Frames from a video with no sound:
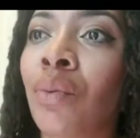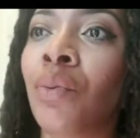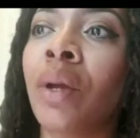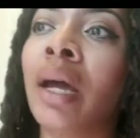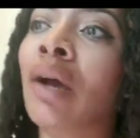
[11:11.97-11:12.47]

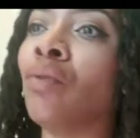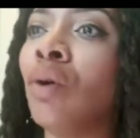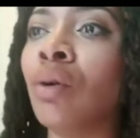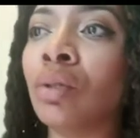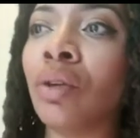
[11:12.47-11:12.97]
when I
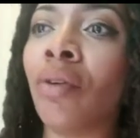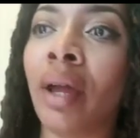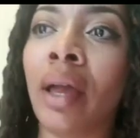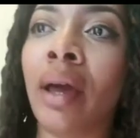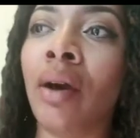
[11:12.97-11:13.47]
rode the
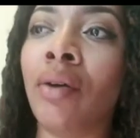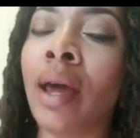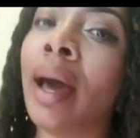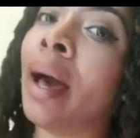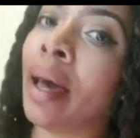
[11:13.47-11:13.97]
Greyhound,
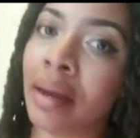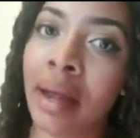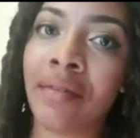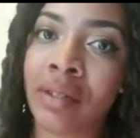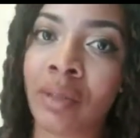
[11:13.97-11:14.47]
I
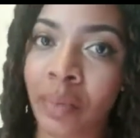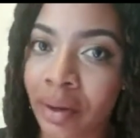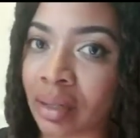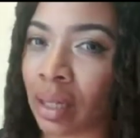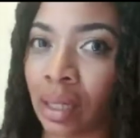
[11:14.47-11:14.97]
never
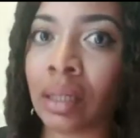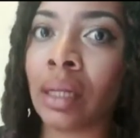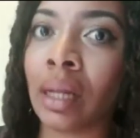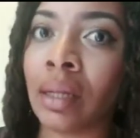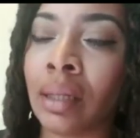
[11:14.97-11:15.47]
experienced
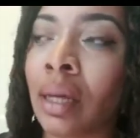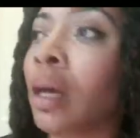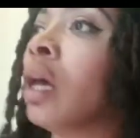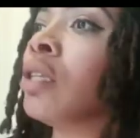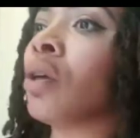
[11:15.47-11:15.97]
anything like
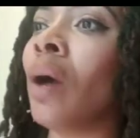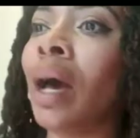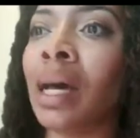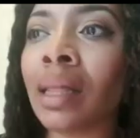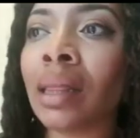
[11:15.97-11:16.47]
that. So
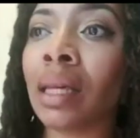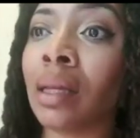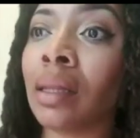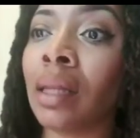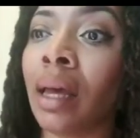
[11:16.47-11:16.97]
I
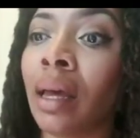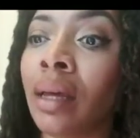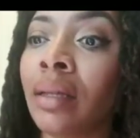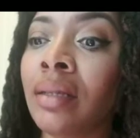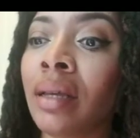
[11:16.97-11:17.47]
think
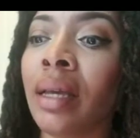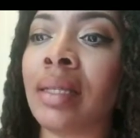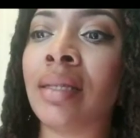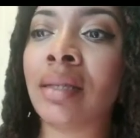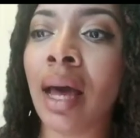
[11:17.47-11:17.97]
that
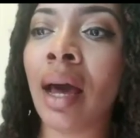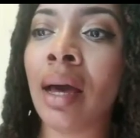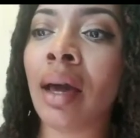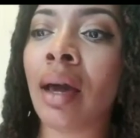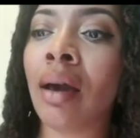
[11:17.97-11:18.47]
it's
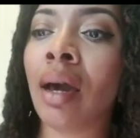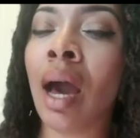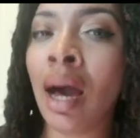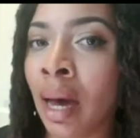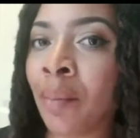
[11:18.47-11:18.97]
not
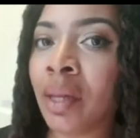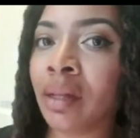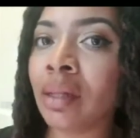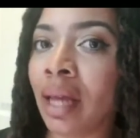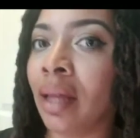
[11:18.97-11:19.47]

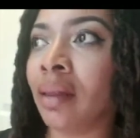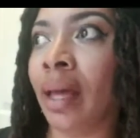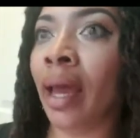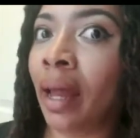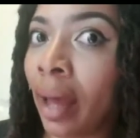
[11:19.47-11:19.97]
common that
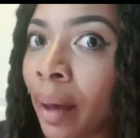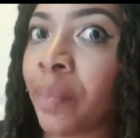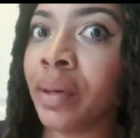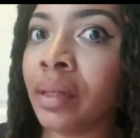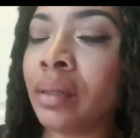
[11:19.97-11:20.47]
that
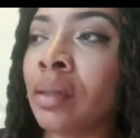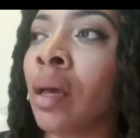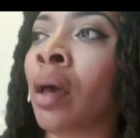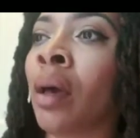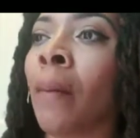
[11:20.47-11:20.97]
happens,
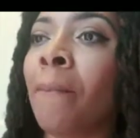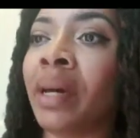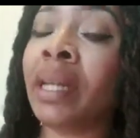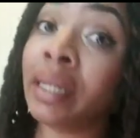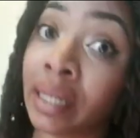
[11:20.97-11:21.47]

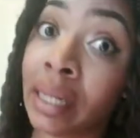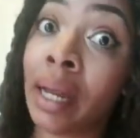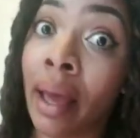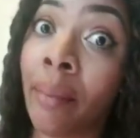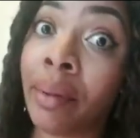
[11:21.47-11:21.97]
but it did
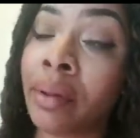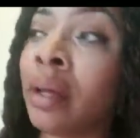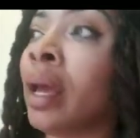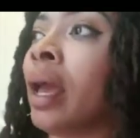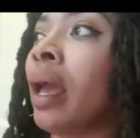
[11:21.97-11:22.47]
happen.
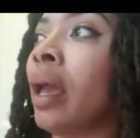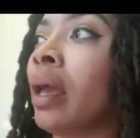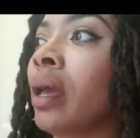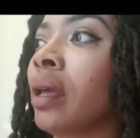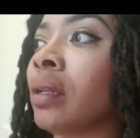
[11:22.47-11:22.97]

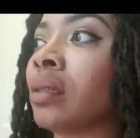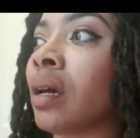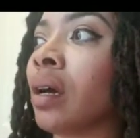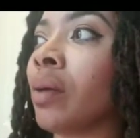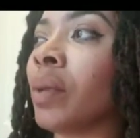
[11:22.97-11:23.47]
And
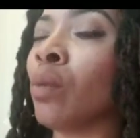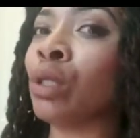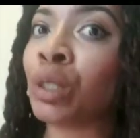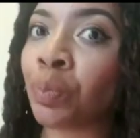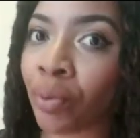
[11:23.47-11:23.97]
um, it
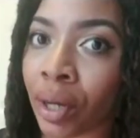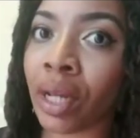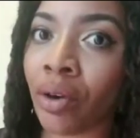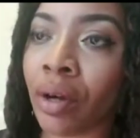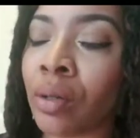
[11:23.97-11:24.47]
was
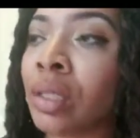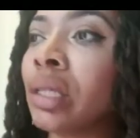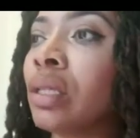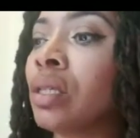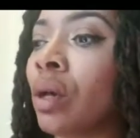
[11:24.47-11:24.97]
pretty gross.
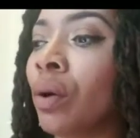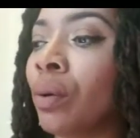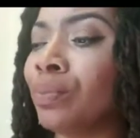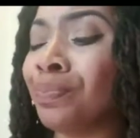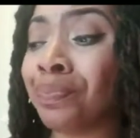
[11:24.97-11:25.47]

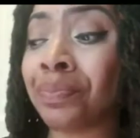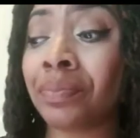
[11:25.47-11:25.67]
So